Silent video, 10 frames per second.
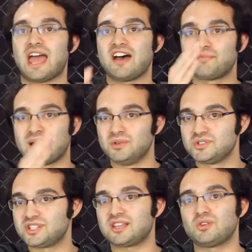you have
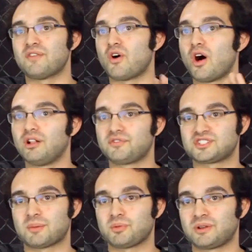MyMusic, you have all the
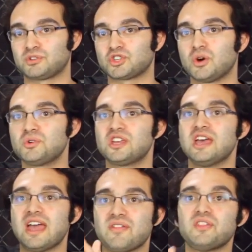supplemental shows,
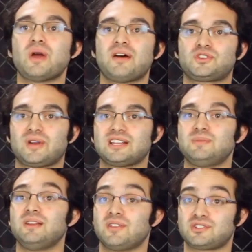and then you have the
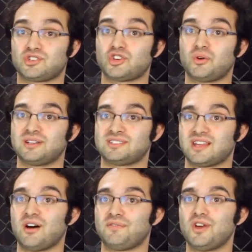transmedia that's a show in
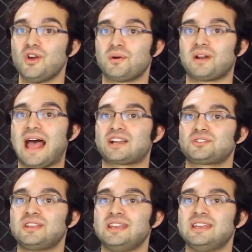itself, where it
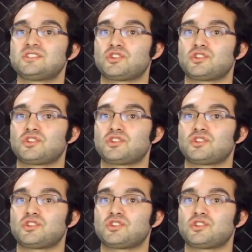actually is